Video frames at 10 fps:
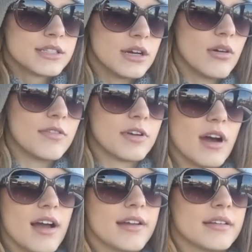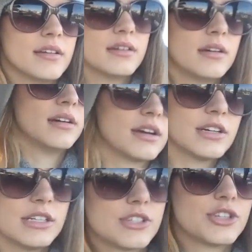So I've got a
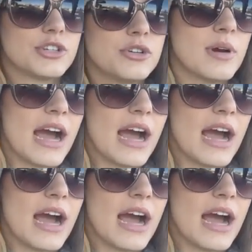good 2